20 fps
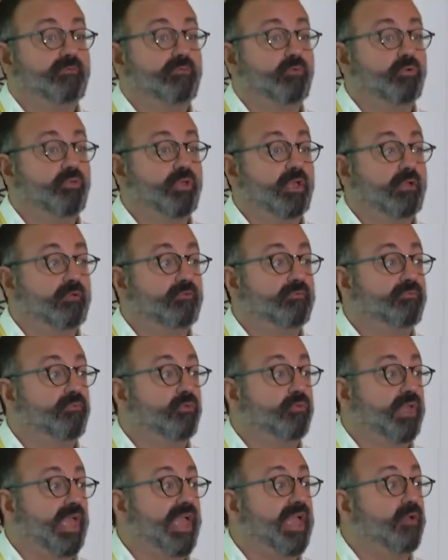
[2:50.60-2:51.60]
for
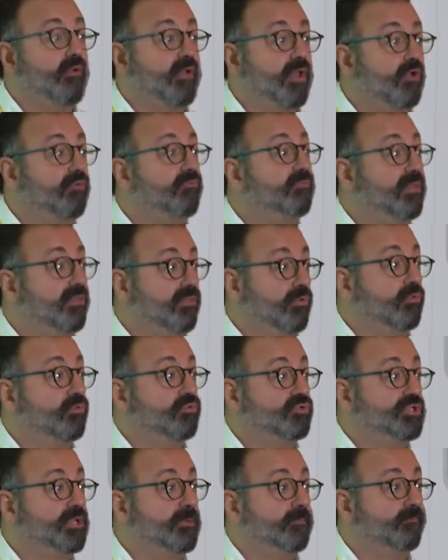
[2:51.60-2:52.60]
the area of
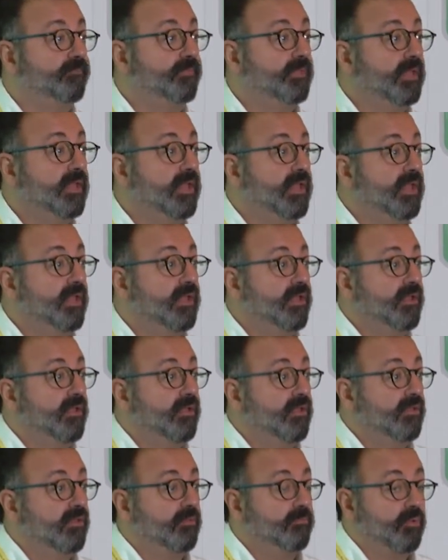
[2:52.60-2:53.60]
pathology.
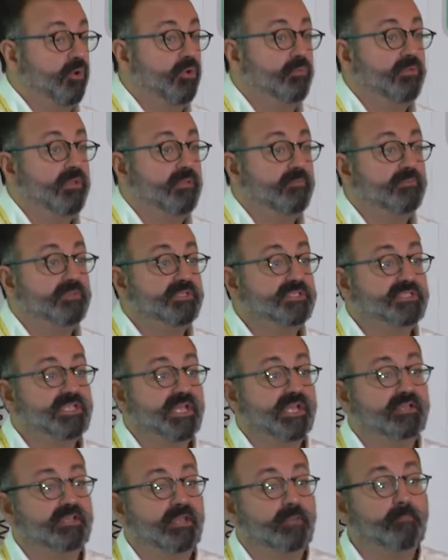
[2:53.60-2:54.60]
The problem is
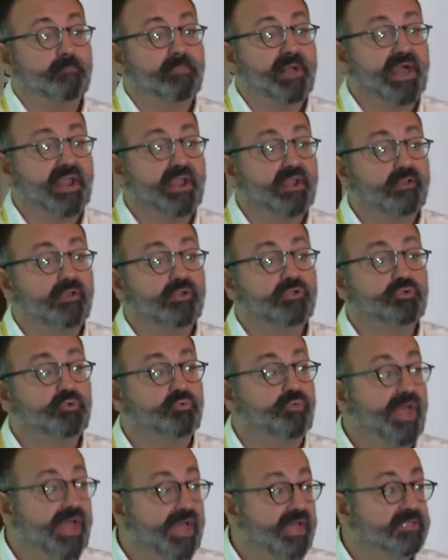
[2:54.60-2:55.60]
that in parallel to
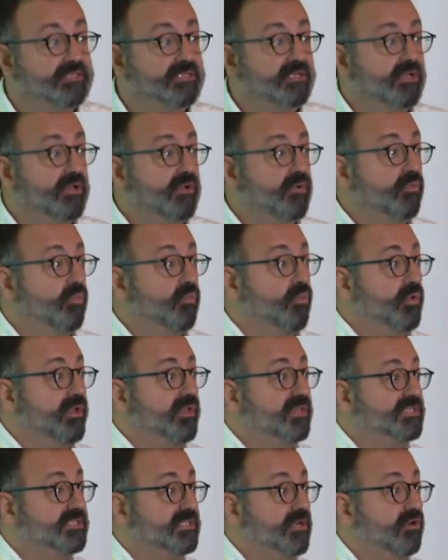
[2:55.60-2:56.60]
that,
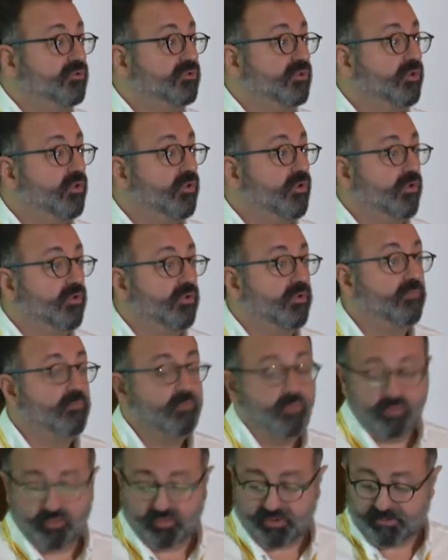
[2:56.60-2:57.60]
we started learning
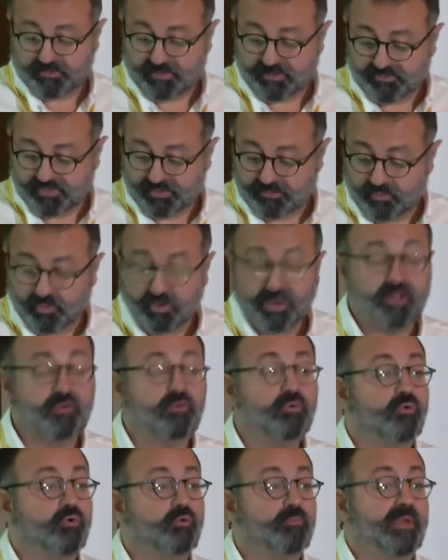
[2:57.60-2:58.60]
more about the
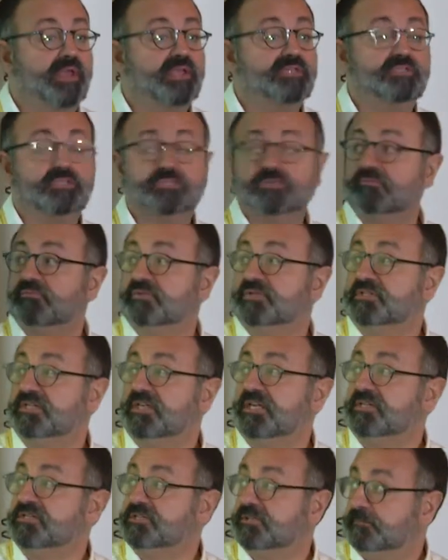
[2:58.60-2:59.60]
molecular basis of
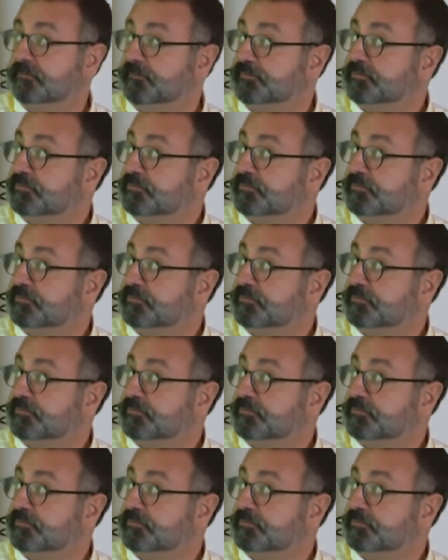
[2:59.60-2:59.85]
disease.